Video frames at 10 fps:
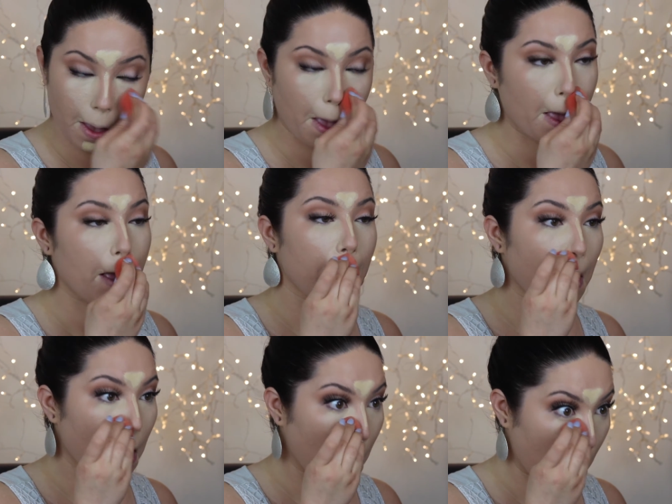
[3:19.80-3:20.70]
And then I'm
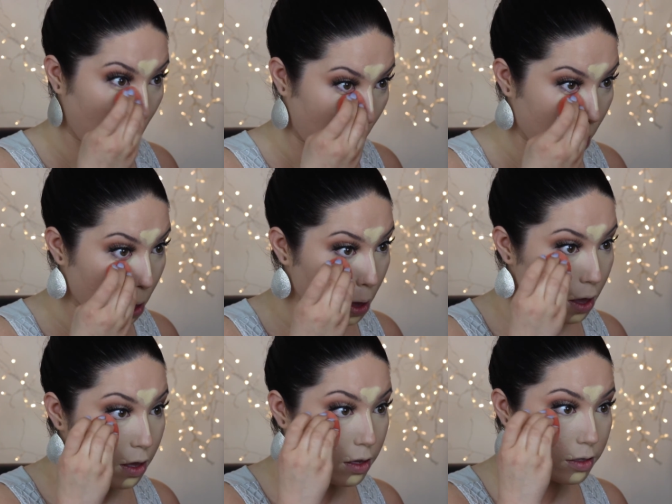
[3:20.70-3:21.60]
just blending all of
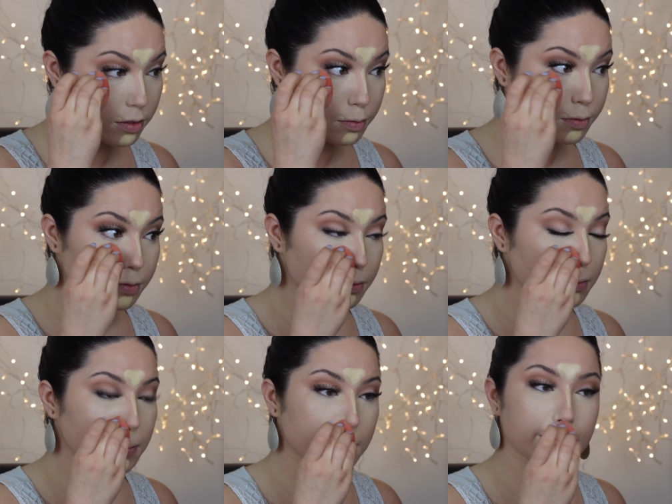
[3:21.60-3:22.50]
that out with my
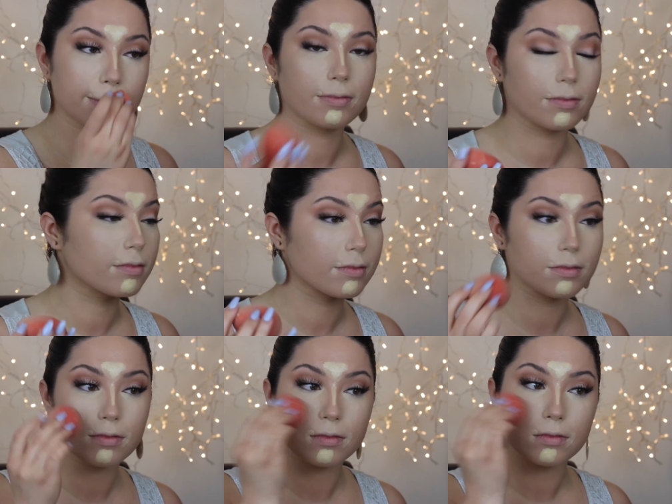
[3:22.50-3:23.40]
Beauty Blender.
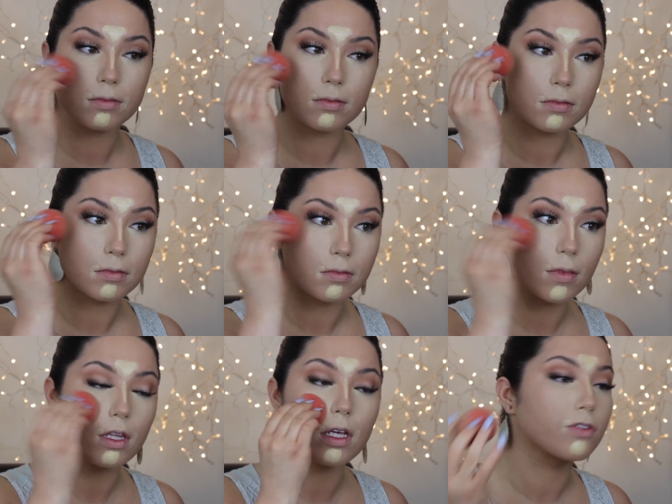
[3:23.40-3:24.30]
Nothing
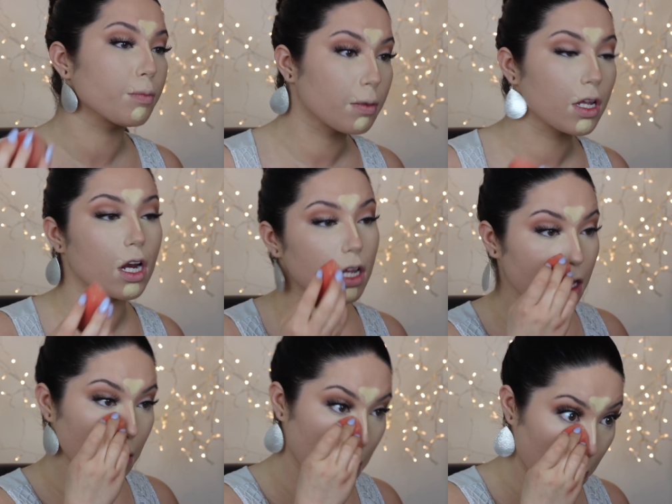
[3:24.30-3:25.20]
crazy. Um,
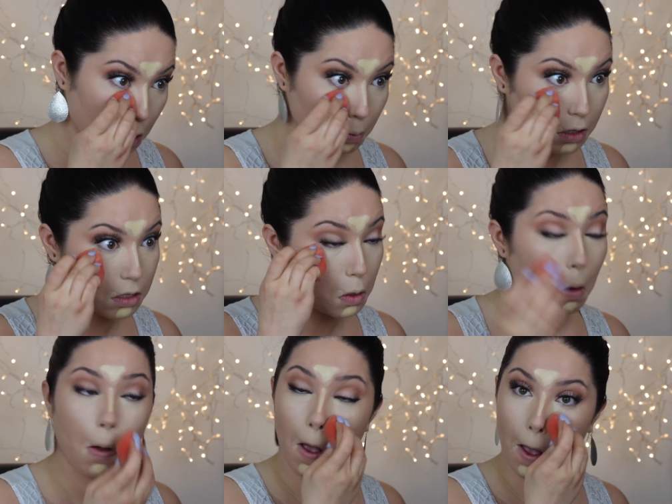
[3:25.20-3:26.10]
I do flip
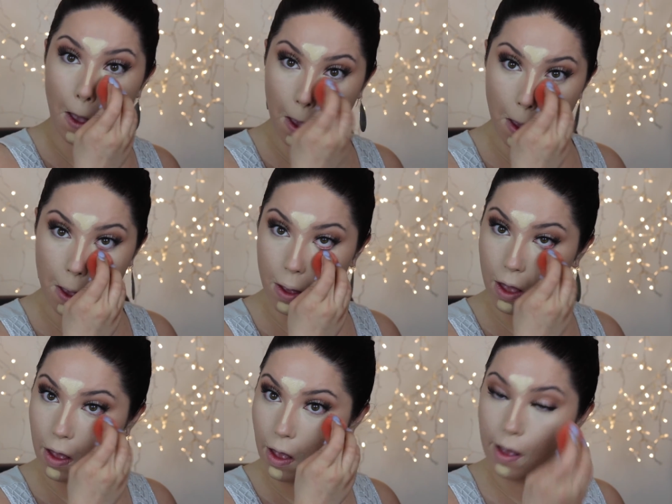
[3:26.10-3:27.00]
the Beauty Blender
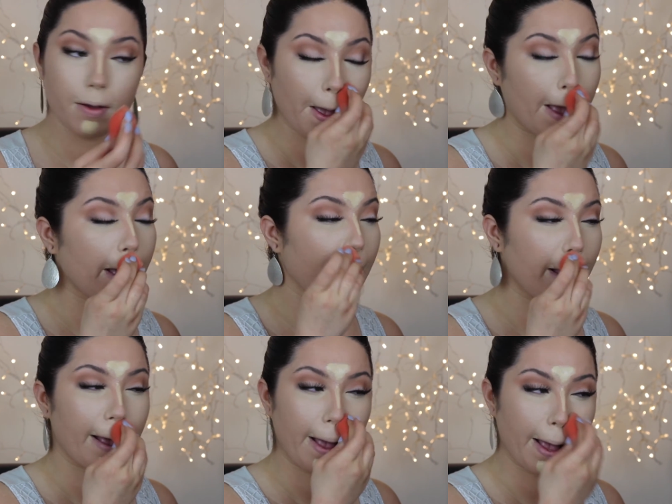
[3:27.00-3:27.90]
over
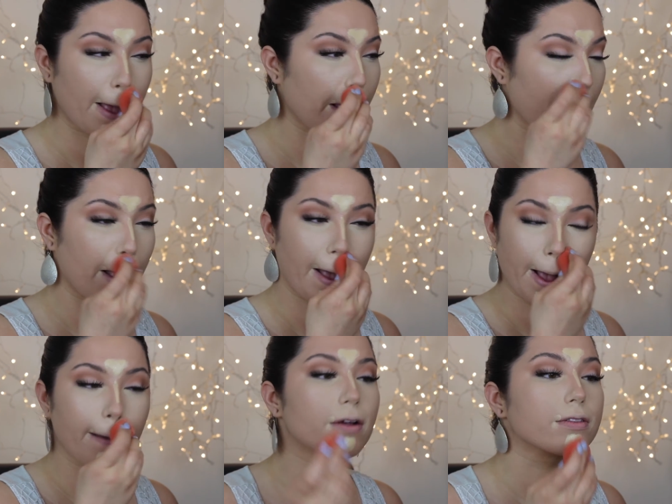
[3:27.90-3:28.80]
Um,
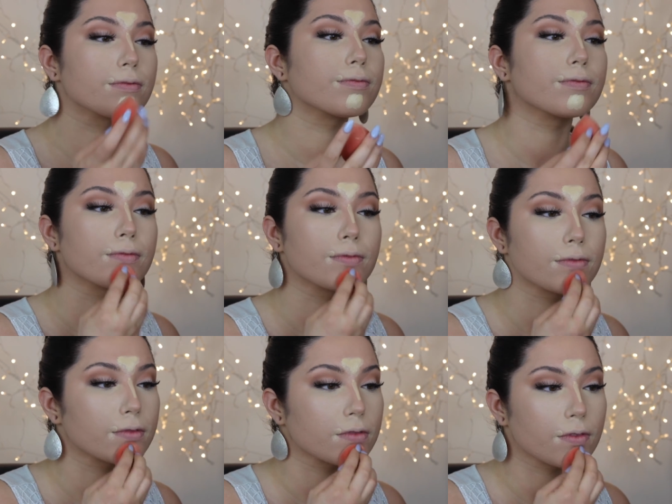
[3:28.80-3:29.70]
to the bottom
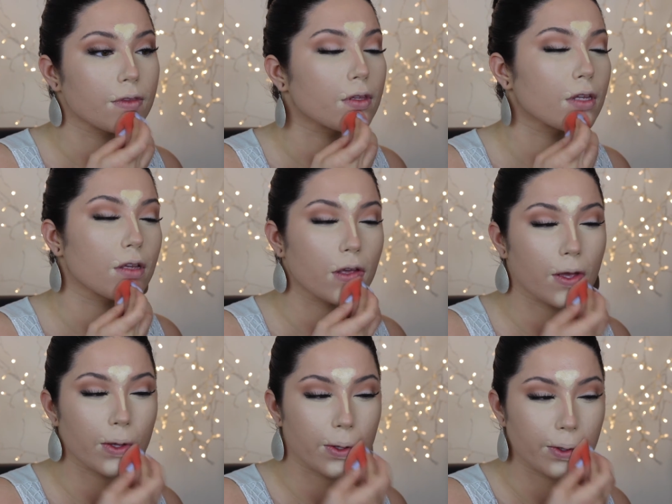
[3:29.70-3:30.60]
half, not the
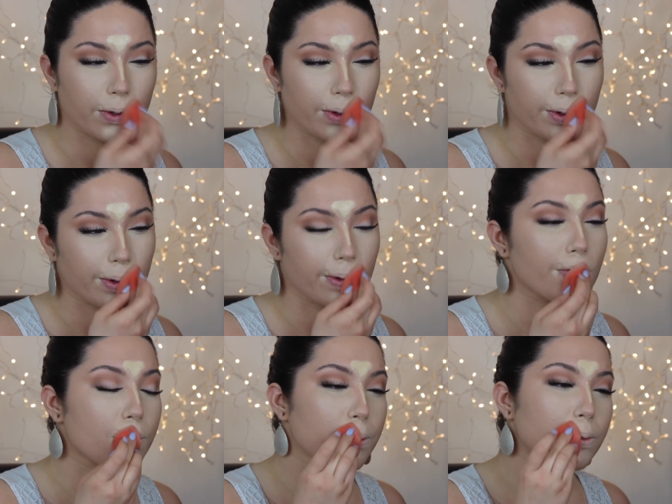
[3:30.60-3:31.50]
pointed half,
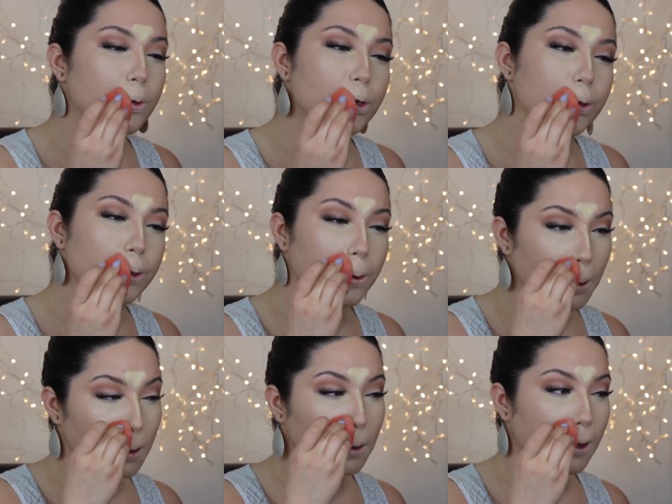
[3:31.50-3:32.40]
just to
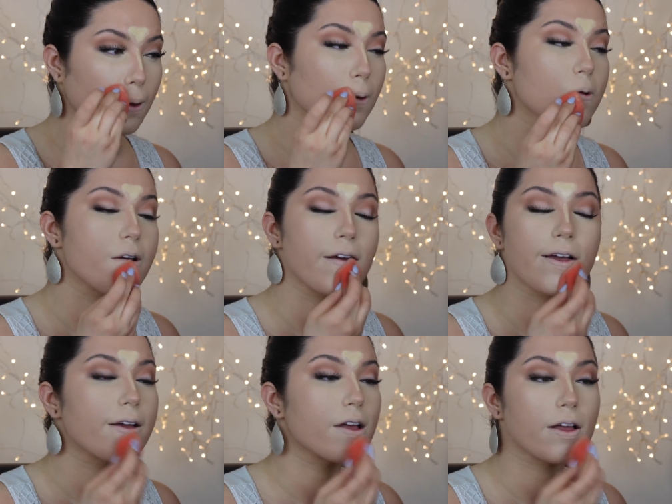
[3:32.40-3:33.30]
blend out the
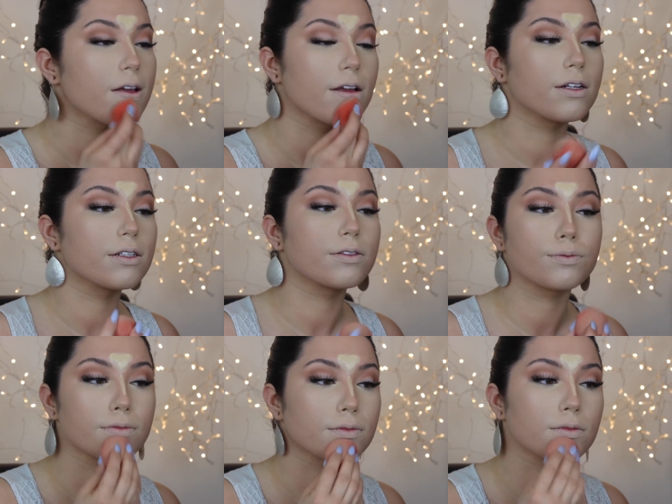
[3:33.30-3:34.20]
edges because
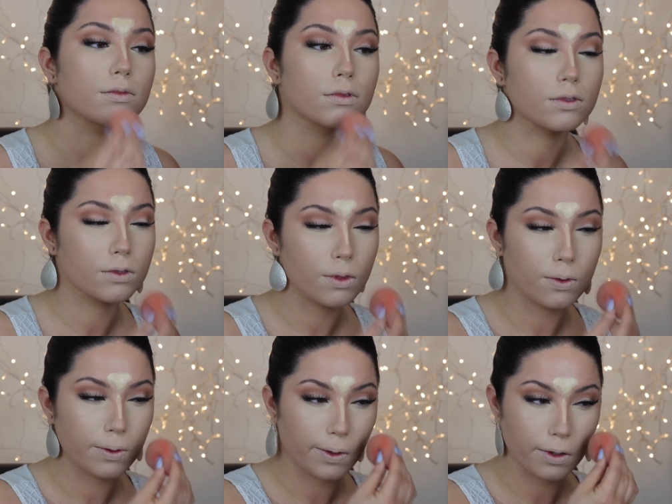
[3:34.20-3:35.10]
there's no product on it.